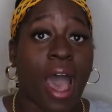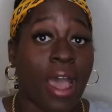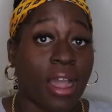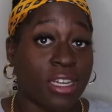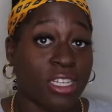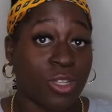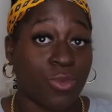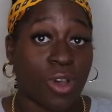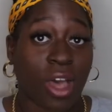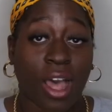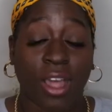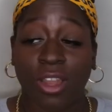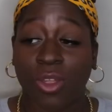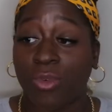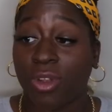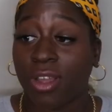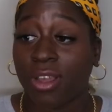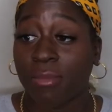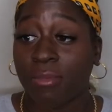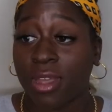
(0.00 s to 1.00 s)
I actually would highly
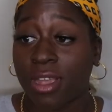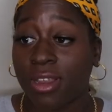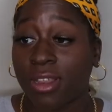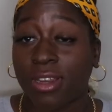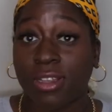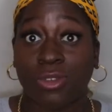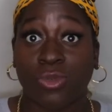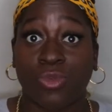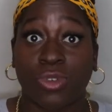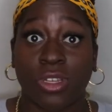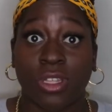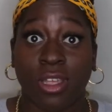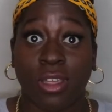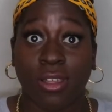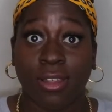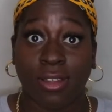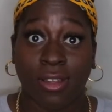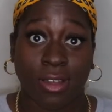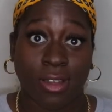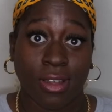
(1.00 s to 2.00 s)
recommend it. It's
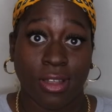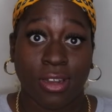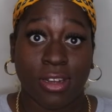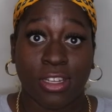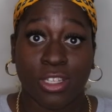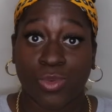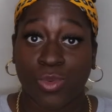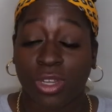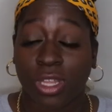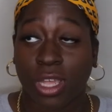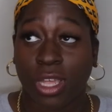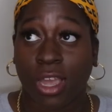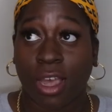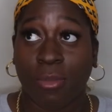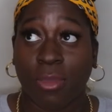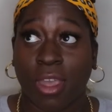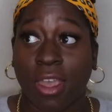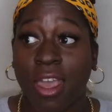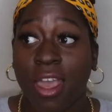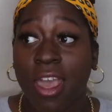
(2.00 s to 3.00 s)
really good and it's really
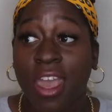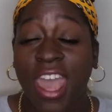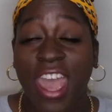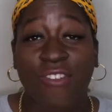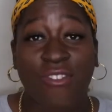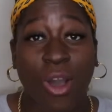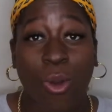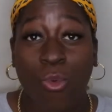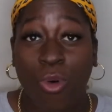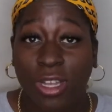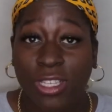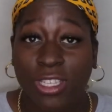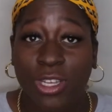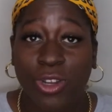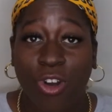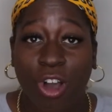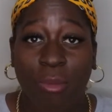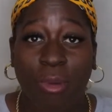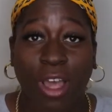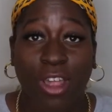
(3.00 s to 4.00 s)
yummy. If I wasn't
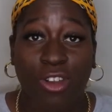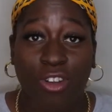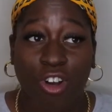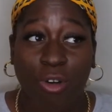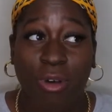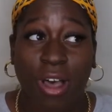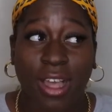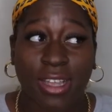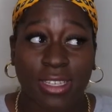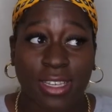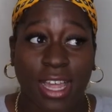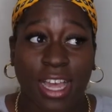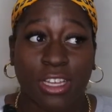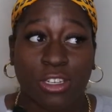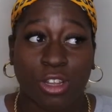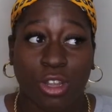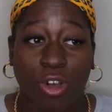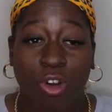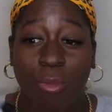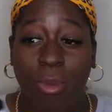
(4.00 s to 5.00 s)
on my no buy
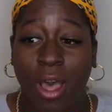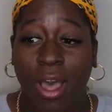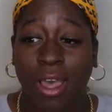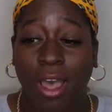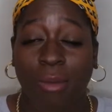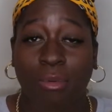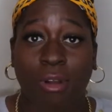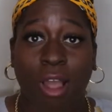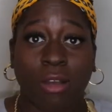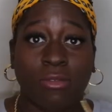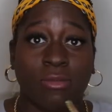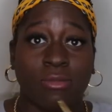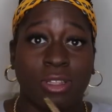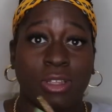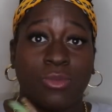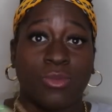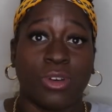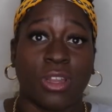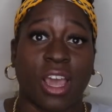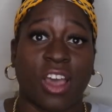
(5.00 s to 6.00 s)
slash low buy, I probably
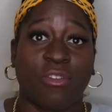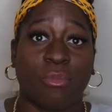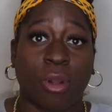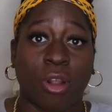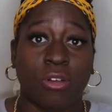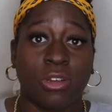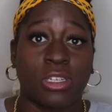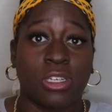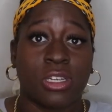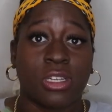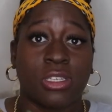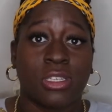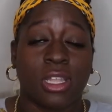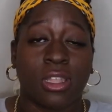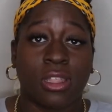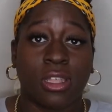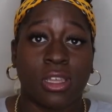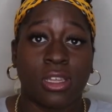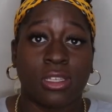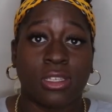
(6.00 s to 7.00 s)
would have purchased
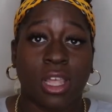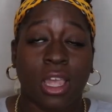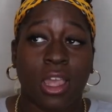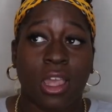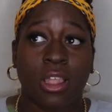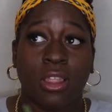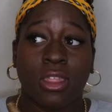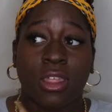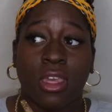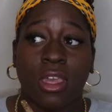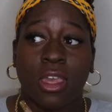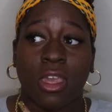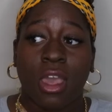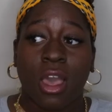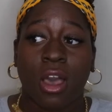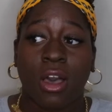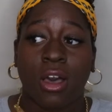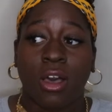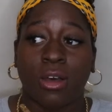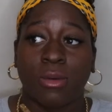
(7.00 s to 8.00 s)
this in the
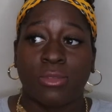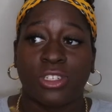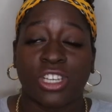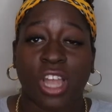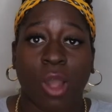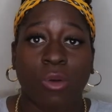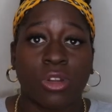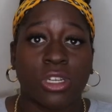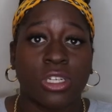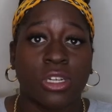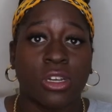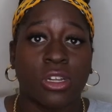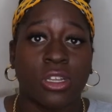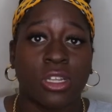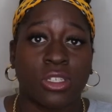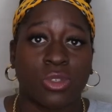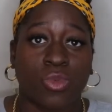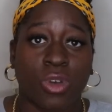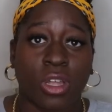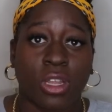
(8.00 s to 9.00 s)
um, shower gel
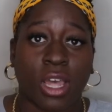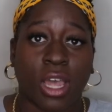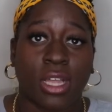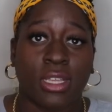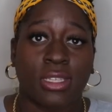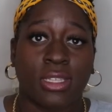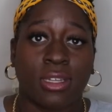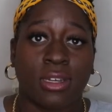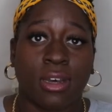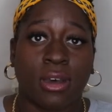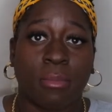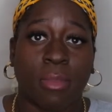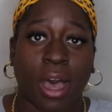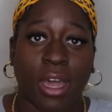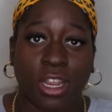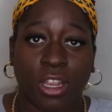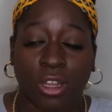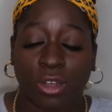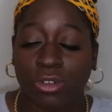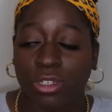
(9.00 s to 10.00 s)
as well as the
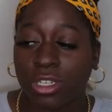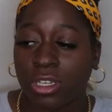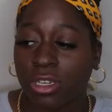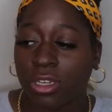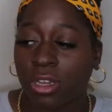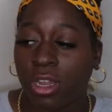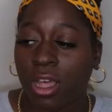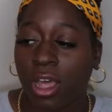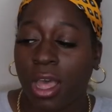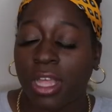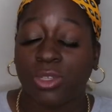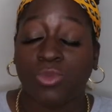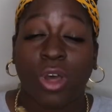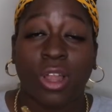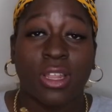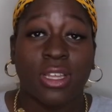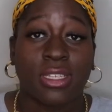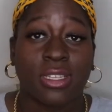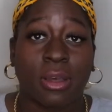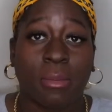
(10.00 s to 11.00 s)
body lotion, as
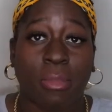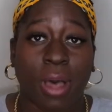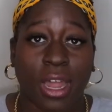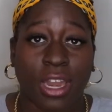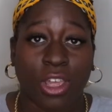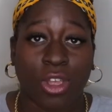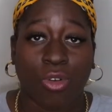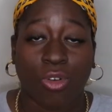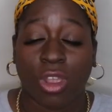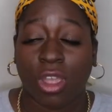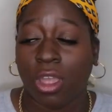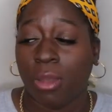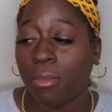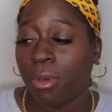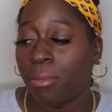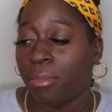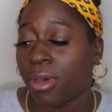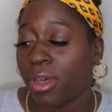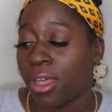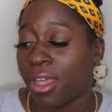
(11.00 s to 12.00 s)
well as the body
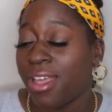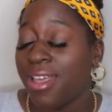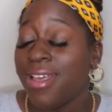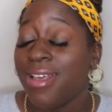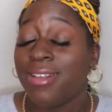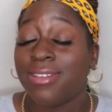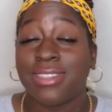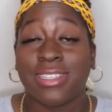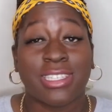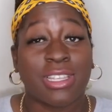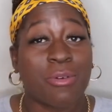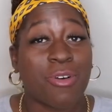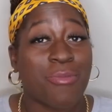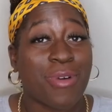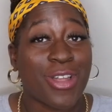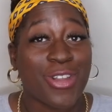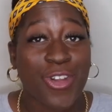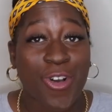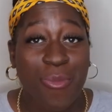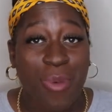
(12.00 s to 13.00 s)
cream. But since I'm on
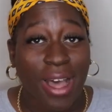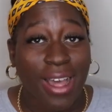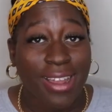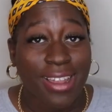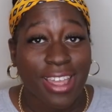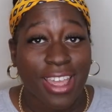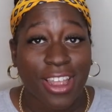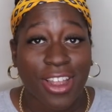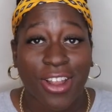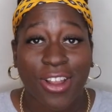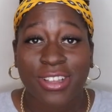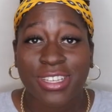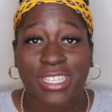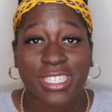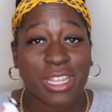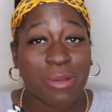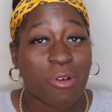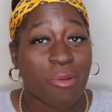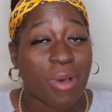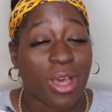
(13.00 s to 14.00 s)
my no buy year,
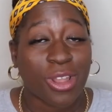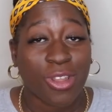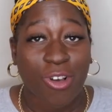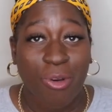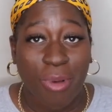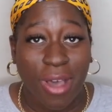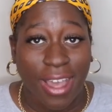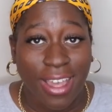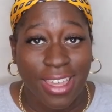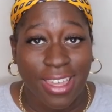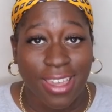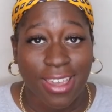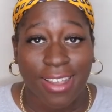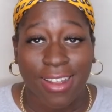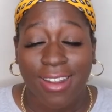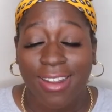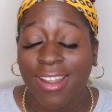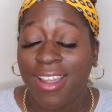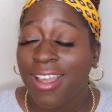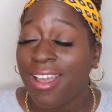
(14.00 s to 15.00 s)
since I'm on my low buy
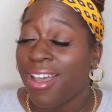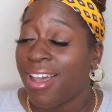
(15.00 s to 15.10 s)
year,